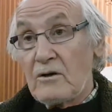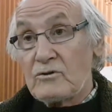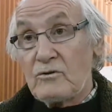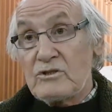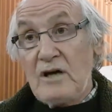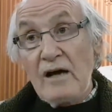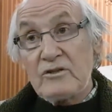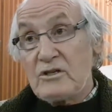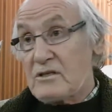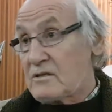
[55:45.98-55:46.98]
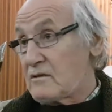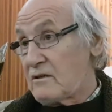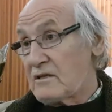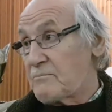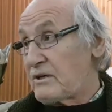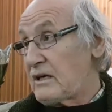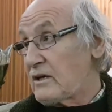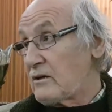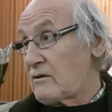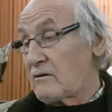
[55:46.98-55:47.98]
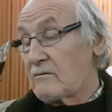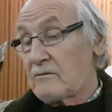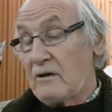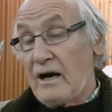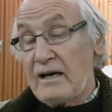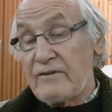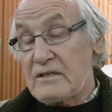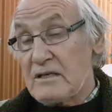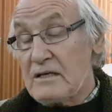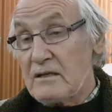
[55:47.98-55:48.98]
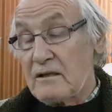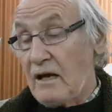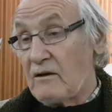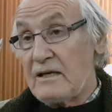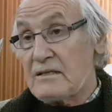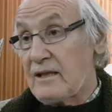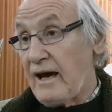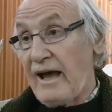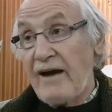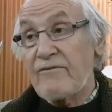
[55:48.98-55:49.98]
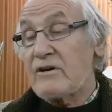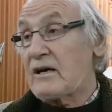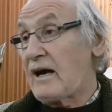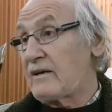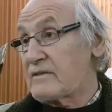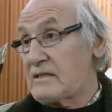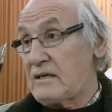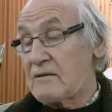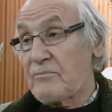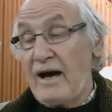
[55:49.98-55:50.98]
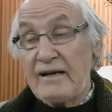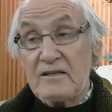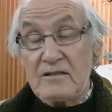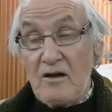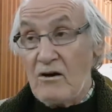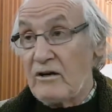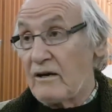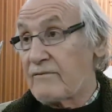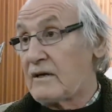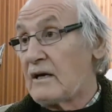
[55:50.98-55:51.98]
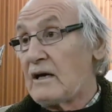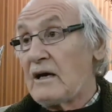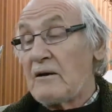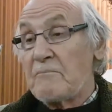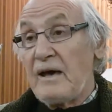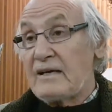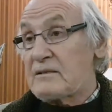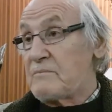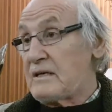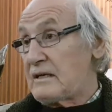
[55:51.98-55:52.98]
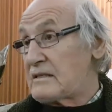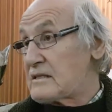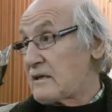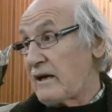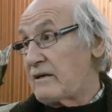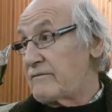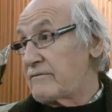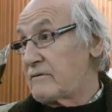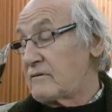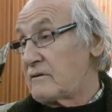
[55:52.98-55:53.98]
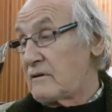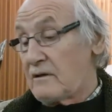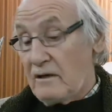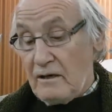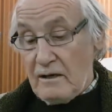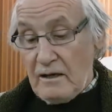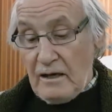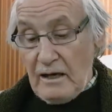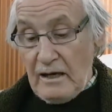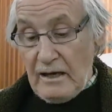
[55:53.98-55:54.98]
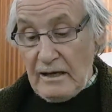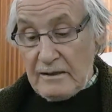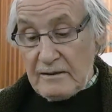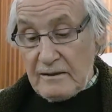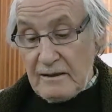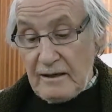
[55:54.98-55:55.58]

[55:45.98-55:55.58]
So it's not just this particular kind of a sin that leads to that. Every kind of sin practiced long enough makes me its slave. And